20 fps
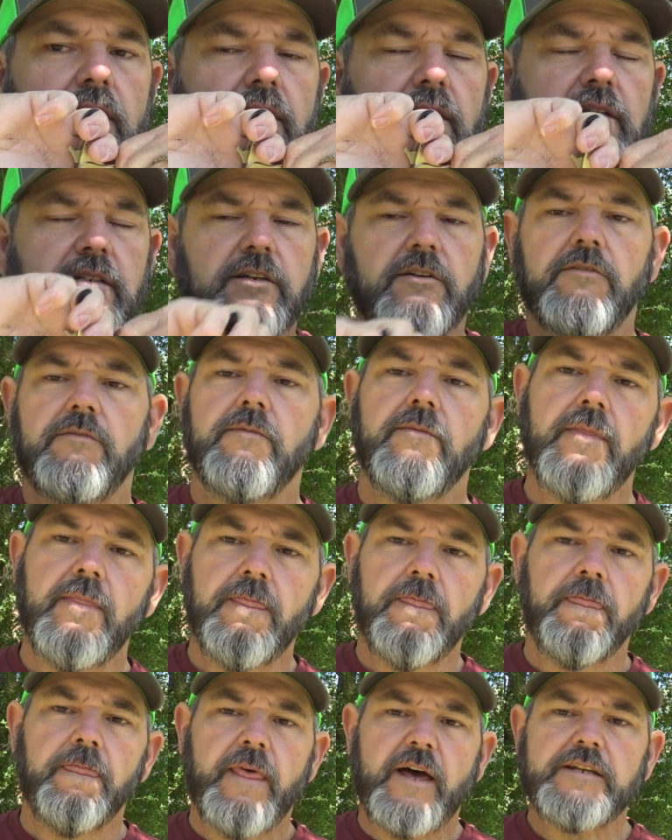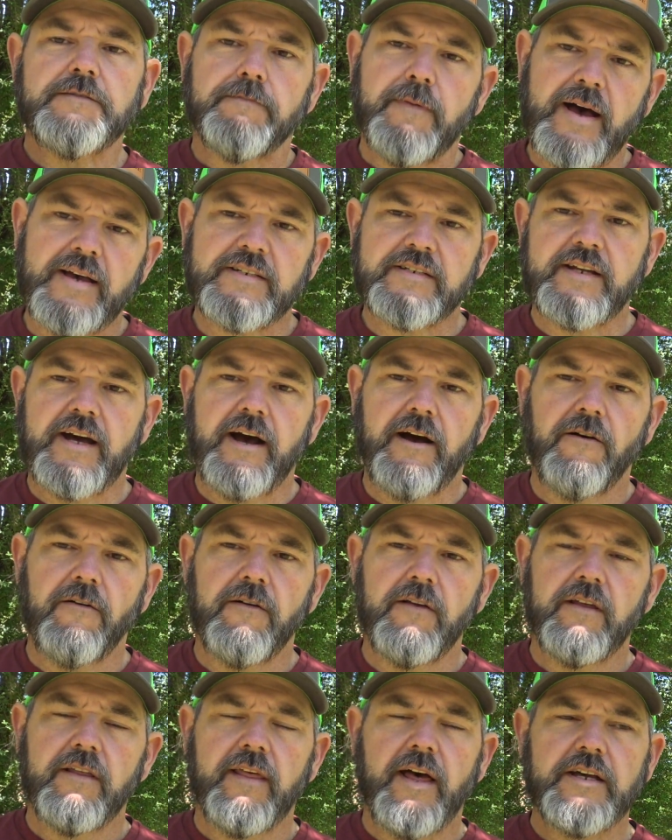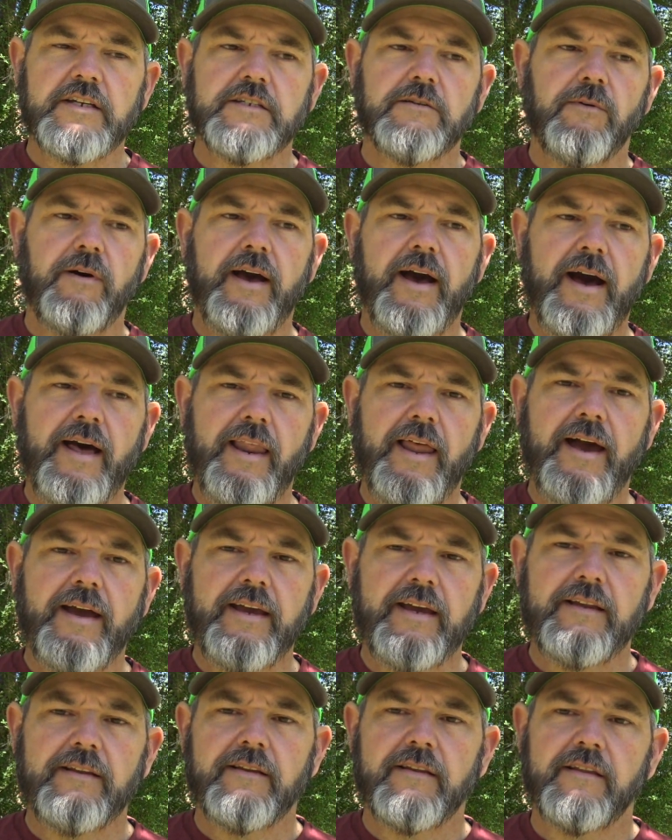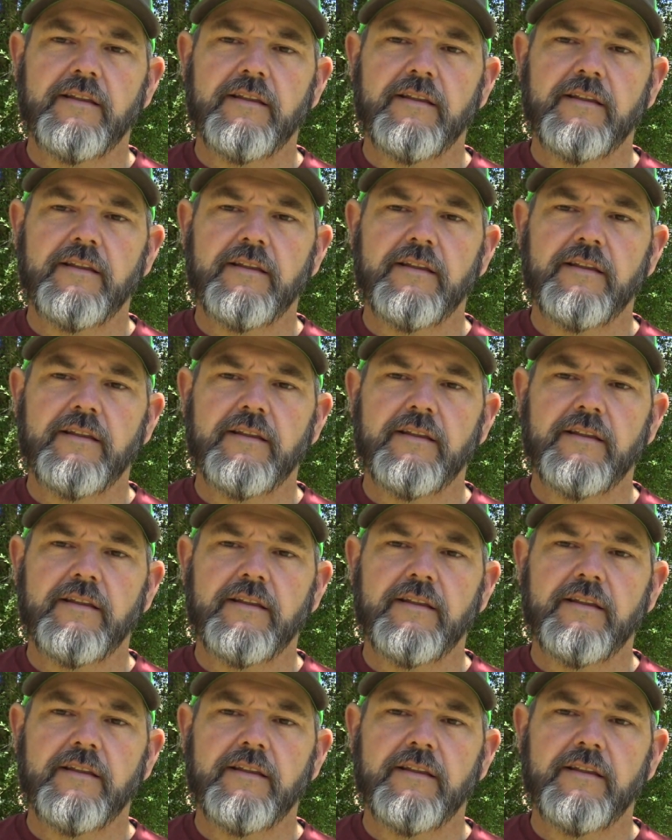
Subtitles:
So that's my style. That's the way I like it.